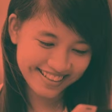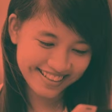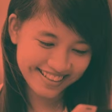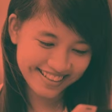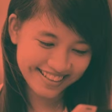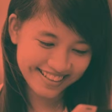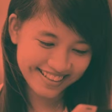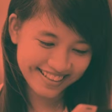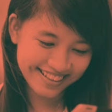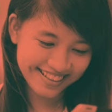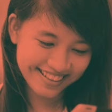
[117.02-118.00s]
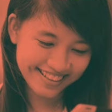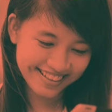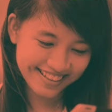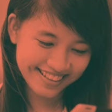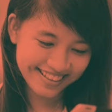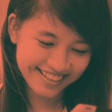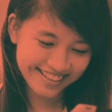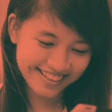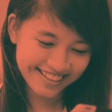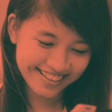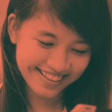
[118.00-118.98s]

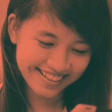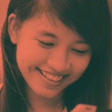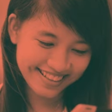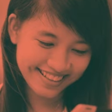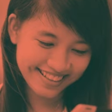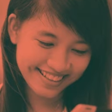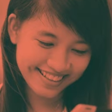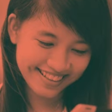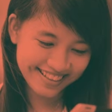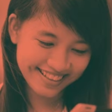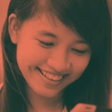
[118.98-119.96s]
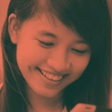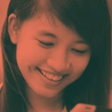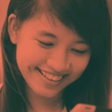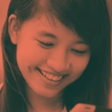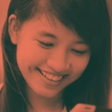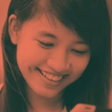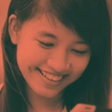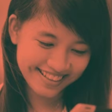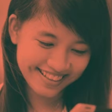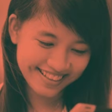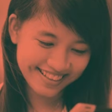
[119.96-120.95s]

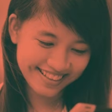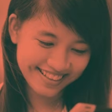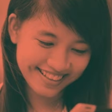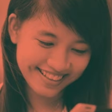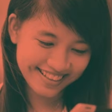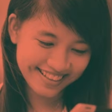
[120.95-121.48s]
(no lip movement)